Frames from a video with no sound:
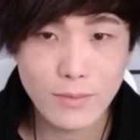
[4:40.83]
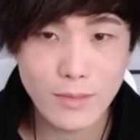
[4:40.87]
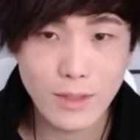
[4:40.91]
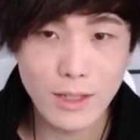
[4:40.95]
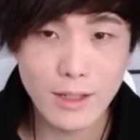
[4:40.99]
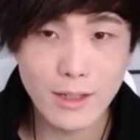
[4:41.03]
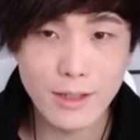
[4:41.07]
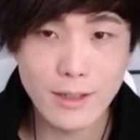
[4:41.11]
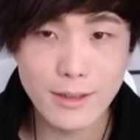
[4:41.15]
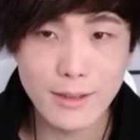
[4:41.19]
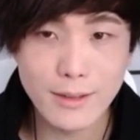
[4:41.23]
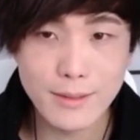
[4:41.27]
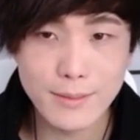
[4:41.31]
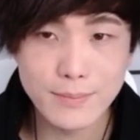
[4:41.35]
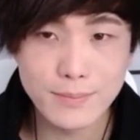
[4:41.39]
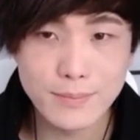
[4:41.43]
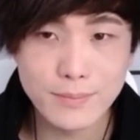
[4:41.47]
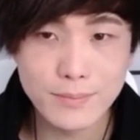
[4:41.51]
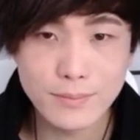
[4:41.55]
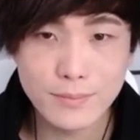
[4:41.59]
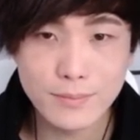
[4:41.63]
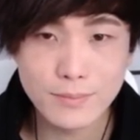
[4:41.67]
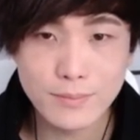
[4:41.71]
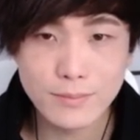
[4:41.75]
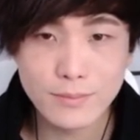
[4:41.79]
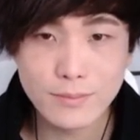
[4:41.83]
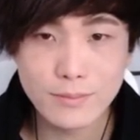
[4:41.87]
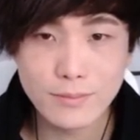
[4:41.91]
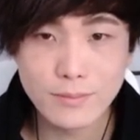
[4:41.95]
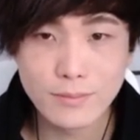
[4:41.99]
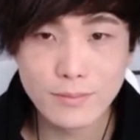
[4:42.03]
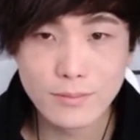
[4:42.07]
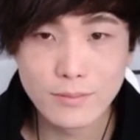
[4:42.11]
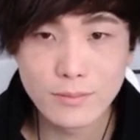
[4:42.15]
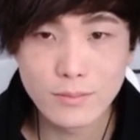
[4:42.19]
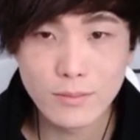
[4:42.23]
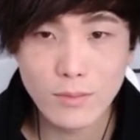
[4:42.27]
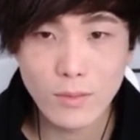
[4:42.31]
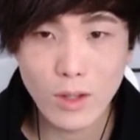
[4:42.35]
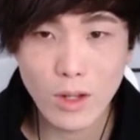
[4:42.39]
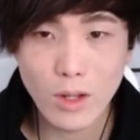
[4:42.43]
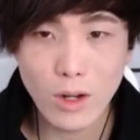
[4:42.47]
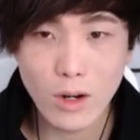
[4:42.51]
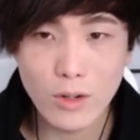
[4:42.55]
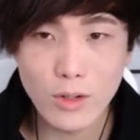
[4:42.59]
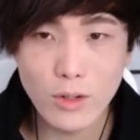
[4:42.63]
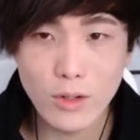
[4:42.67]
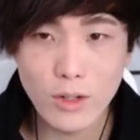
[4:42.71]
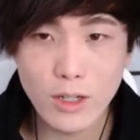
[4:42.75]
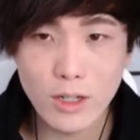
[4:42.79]
Um,
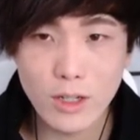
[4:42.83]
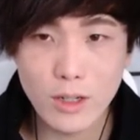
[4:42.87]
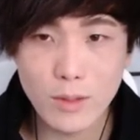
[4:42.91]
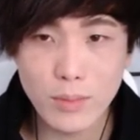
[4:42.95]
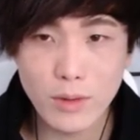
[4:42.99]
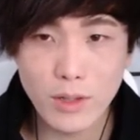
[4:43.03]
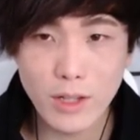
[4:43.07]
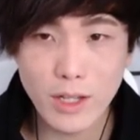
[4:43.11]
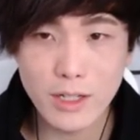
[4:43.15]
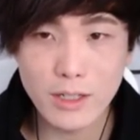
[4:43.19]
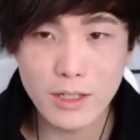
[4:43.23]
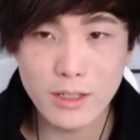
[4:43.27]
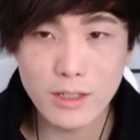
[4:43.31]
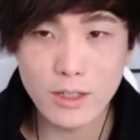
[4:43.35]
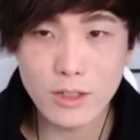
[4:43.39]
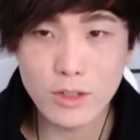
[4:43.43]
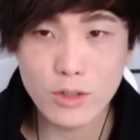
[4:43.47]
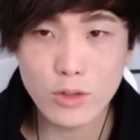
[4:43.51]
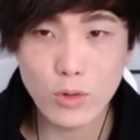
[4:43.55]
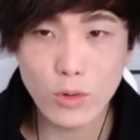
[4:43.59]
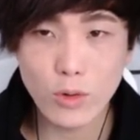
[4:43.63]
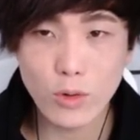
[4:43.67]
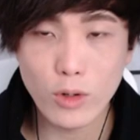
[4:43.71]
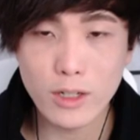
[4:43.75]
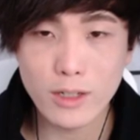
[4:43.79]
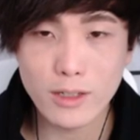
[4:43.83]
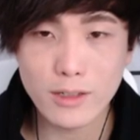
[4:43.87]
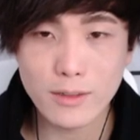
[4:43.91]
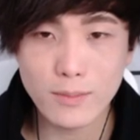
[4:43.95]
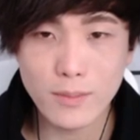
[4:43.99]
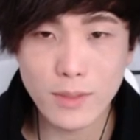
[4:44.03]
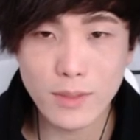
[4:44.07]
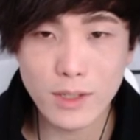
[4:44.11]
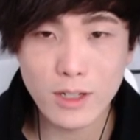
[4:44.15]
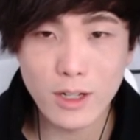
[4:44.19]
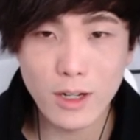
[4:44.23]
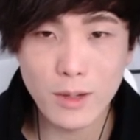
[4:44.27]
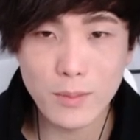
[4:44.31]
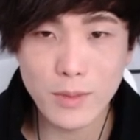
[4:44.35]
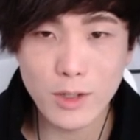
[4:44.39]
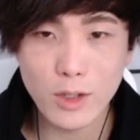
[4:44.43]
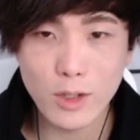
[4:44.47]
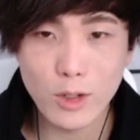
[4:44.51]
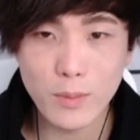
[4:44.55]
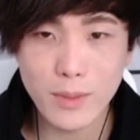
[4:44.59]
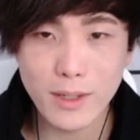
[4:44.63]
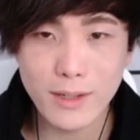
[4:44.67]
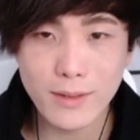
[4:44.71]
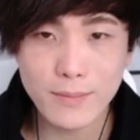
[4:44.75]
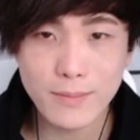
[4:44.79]
are you gonna play Detroit Become
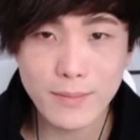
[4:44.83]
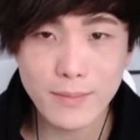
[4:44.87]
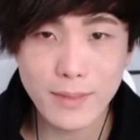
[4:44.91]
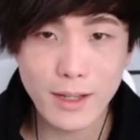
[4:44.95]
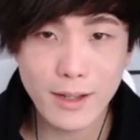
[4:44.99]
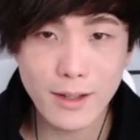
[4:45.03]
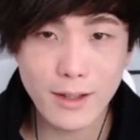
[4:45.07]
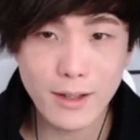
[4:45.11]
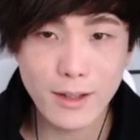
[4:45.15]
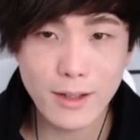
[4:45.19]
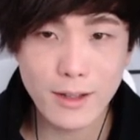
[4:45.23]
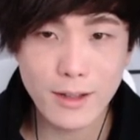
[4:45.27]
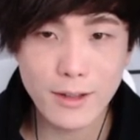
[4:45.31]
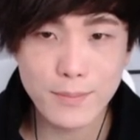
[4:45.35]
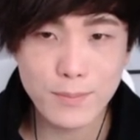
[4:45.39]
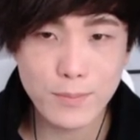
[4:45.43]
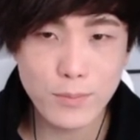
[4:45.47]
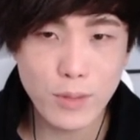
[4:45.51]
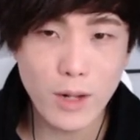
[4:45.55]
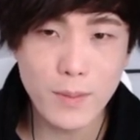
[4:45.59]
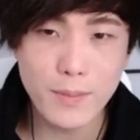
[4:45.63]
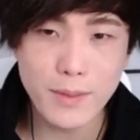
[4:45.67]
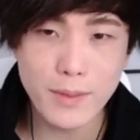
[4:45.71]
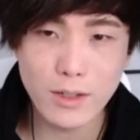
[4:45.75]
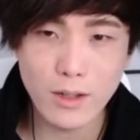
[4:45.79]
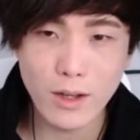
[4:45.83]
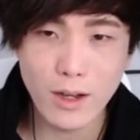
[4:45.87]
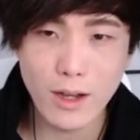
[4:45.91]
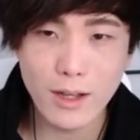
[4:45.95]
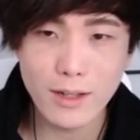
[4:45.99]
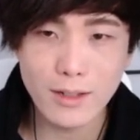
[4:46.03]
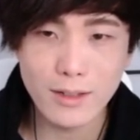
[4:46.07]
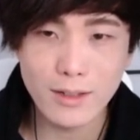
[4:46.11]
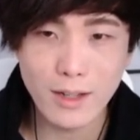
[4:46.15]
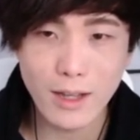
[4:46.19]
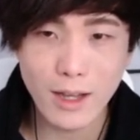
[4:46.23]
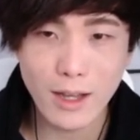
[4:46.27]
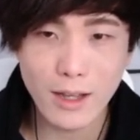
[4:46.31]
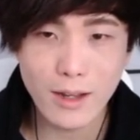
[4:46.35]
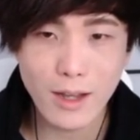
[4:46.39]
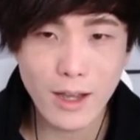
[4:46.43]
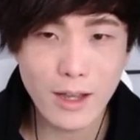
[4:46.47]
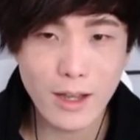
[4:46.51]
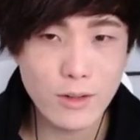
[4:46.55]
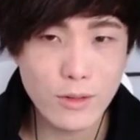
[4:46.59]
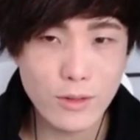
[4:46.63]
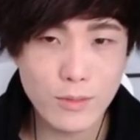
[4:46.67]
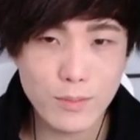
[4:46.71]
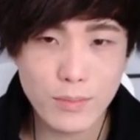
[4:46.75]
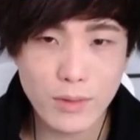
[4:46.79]
Human? Um, probably not. I, I
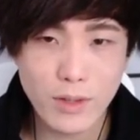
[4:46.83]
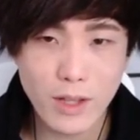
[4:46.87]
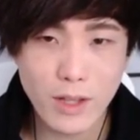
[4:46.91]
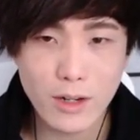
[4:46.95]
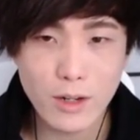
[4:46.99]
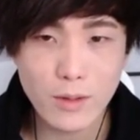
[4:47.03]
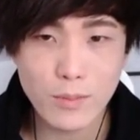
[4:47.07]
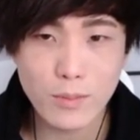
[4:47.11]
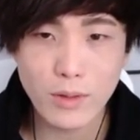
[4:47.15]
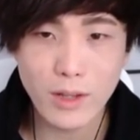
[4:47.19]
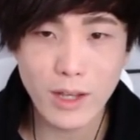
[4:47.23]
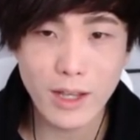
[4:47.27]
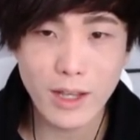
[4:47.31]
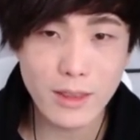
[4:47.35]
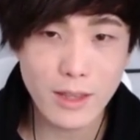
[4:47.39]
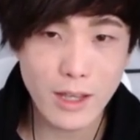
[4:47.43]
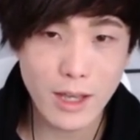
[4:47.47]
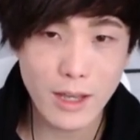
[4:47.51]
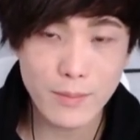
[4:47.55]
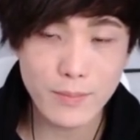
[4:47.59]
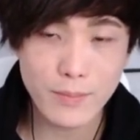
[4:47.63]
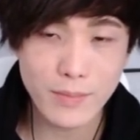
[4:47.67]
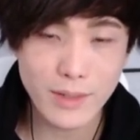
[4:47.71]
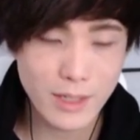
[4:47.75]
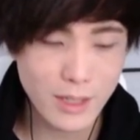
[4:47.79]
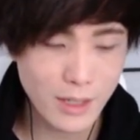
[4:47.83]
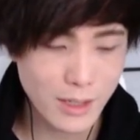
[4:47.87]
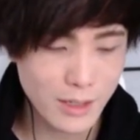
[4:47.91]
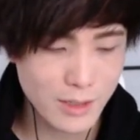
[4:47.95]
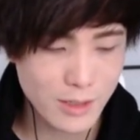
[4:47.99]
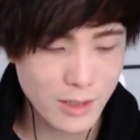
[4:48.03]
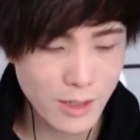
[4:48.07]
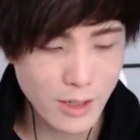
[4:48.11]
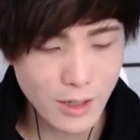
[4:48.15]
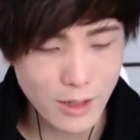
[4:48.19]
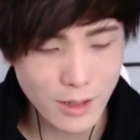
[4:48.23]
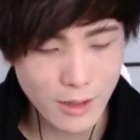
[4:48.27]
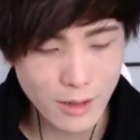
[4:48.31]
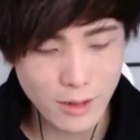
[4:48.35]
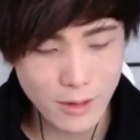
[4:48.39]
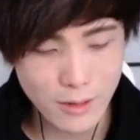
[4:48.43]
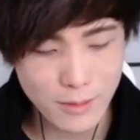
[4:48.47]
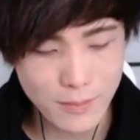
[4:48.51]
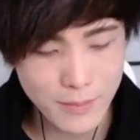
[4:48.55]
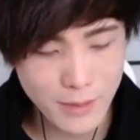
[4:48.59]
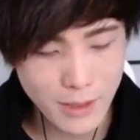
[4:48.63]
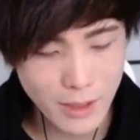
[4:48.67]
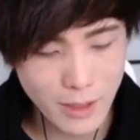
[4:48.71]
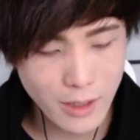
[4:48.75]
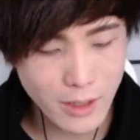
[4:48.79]
don't plan on playing that because uh,
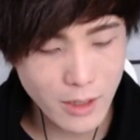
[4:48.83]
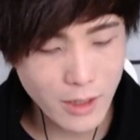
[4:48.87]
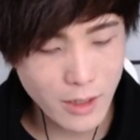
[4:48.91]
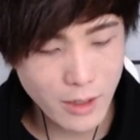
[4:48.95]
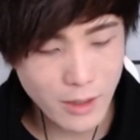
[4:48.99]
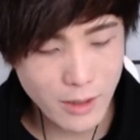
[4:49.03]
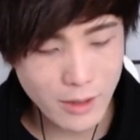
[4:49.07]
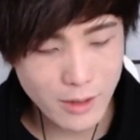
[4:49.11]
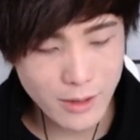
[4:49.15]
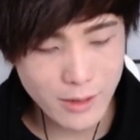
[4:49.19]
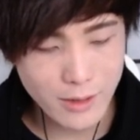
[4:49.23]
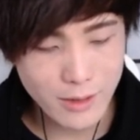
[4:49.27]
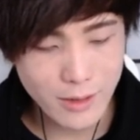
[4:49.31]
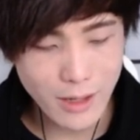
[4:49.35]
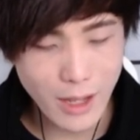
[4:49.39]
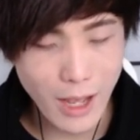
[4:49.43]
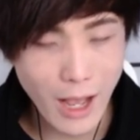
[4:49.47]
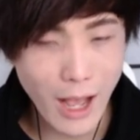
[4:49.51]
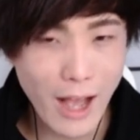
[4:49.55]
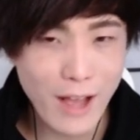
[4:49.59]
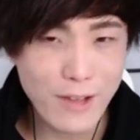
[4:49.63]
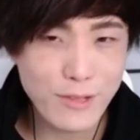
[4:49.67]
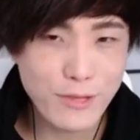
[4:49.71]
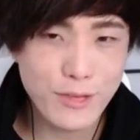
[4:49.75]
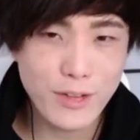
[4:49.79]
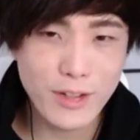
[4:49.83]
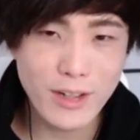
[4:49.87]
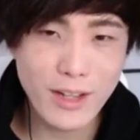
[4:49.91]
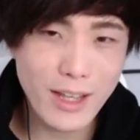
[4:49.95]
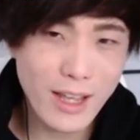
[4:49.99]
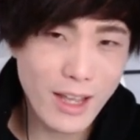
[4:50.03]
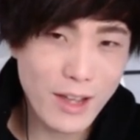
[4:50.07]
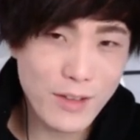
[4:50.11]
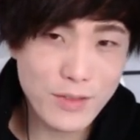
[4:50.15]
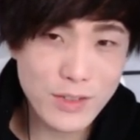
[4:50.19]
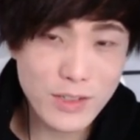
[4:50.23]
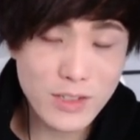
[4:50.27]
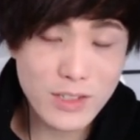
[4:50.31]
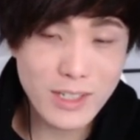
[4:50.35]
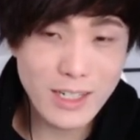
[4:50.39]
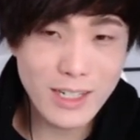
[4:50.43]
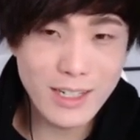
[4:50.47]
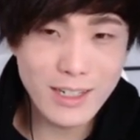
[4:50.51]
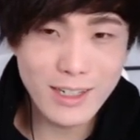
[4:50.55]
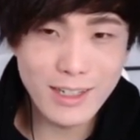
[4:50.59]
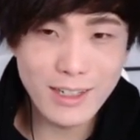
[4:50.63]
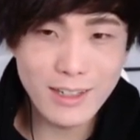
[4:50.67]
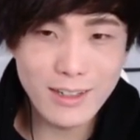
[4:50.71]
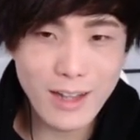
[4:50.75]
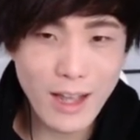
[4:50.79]
I feel like I've
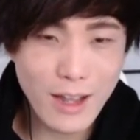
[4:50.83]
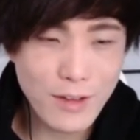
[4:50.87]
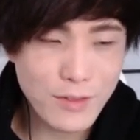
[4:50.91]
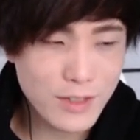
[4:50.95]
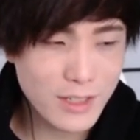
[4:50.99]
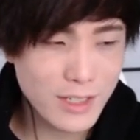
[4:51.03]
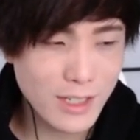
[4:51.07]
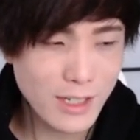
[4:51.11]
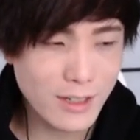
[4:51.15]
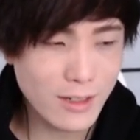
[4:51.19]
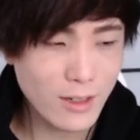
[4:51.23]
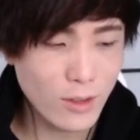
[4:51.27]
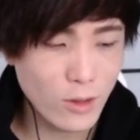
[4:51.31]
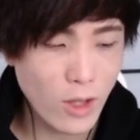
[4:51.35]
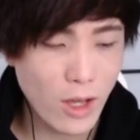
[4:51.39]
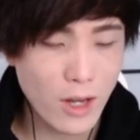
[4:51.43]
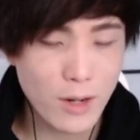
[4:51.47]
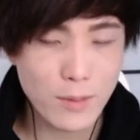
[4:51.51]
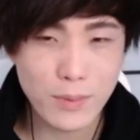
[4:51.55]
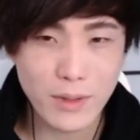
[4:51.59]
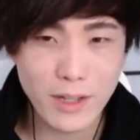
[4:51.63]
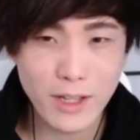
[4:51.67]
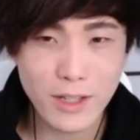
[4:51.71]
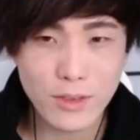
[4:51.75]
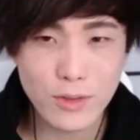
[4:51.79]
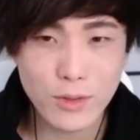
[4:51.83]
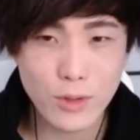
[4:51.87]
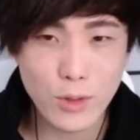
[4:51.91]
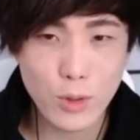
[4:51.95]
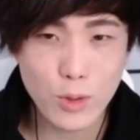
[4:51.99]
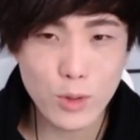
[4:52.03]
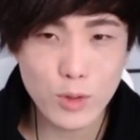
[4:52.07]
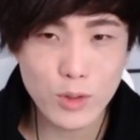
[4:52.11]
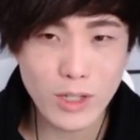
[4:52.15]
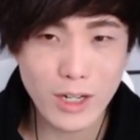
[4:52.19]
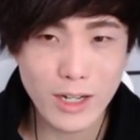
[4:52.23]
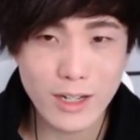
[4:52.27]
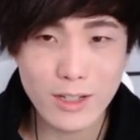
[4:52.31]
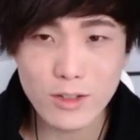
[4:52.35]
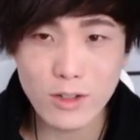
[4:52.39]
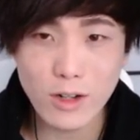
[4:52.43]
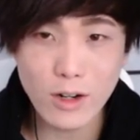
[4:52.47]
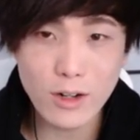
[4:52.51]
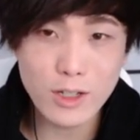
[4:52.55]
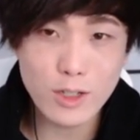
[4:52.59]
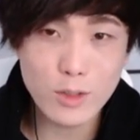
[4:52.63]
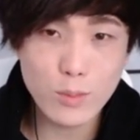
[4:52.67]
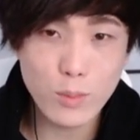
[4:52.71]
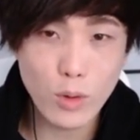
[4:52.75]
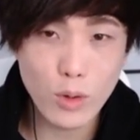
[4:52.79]
seen it. I've seen a lot of playthroughs and it's
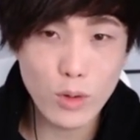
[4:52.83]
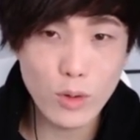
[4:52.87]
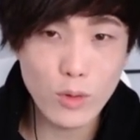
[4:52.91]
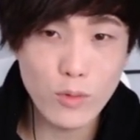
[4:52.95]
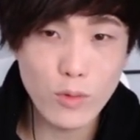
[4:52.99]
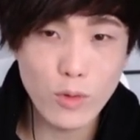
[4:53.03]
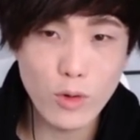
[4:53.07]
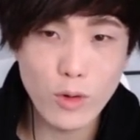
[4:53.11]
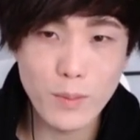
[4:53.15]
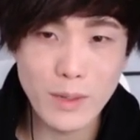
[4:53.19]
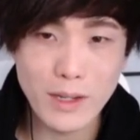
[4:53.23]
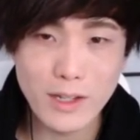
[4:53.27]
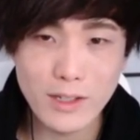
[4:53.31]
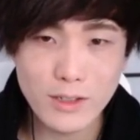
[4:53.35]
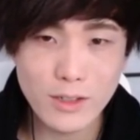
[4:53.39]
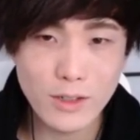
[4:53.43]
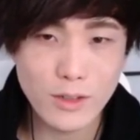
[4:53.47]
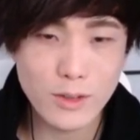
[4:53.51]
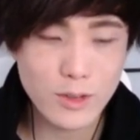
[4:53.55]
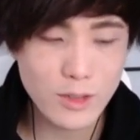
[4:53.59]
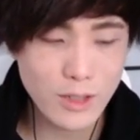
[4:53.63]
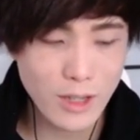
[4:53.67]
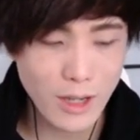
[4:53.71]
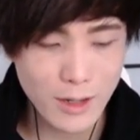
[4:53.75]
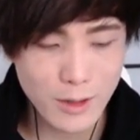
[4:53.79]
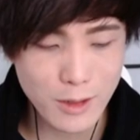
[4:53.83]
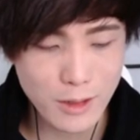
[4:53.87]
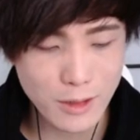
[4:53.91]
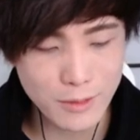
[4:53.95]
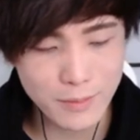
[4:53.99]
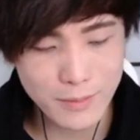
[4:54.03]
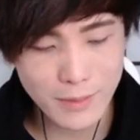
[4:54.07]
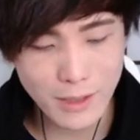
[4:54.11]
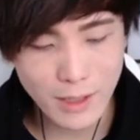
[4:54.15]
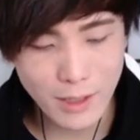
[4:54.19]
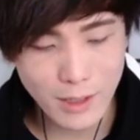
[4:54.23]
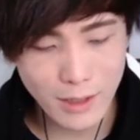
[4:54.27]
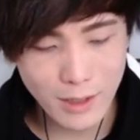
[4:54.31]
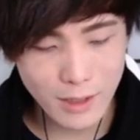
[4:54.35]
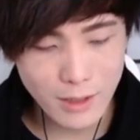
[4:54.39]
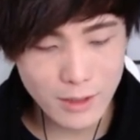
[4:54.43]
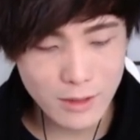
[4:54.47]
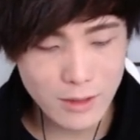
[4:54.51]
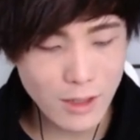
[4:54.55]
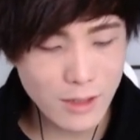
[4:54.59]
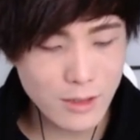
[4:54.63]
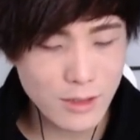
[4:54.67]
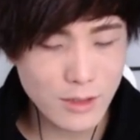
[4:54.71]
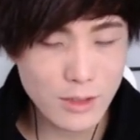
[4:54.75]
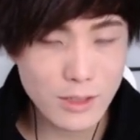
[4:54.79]
already spoiled for me. So it's kind of
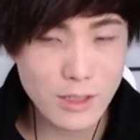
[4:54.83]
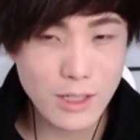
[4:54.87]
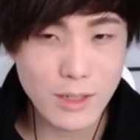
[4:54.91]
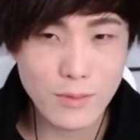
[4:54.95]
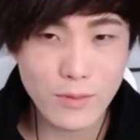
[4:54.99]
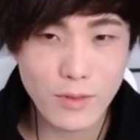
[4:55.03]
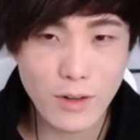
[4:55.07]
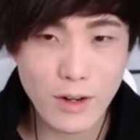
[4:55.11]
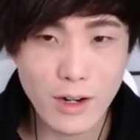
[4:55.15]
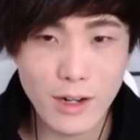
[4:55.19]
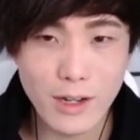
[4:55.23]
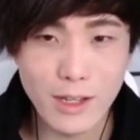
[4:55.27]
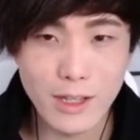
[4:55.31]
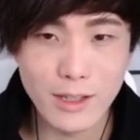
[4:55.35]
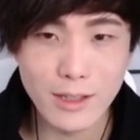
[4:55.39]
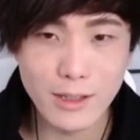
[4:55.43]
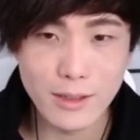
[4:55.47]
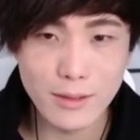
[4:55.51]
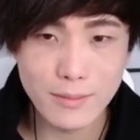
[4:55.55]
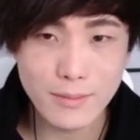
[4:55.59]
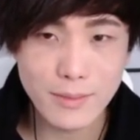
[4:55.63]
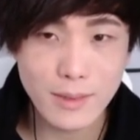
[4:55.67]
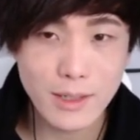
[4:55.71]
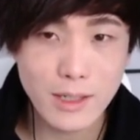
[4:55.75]
doesn't seem very